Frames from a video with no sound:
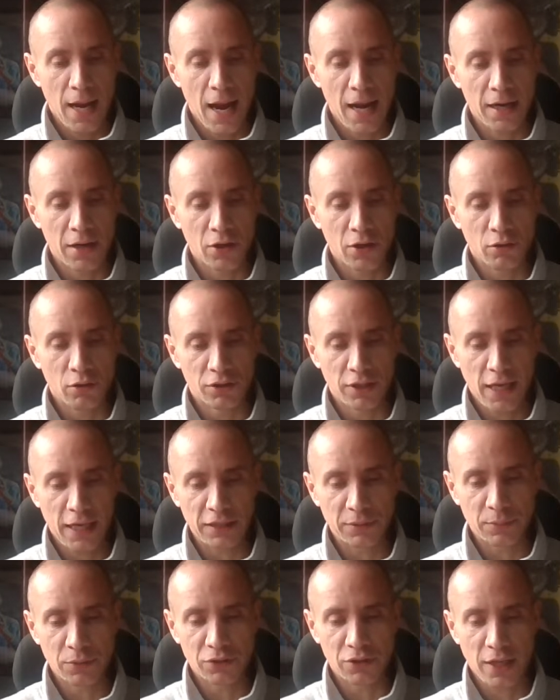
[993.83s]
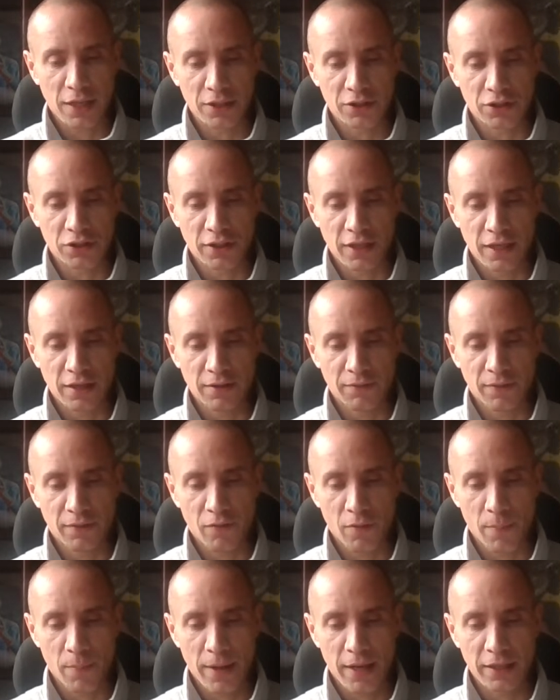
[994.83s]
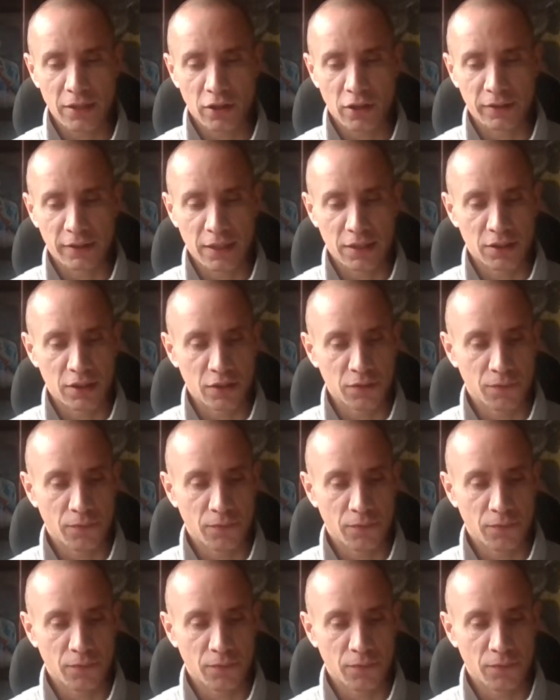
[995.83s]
And new attachments such as Leave and Remain identities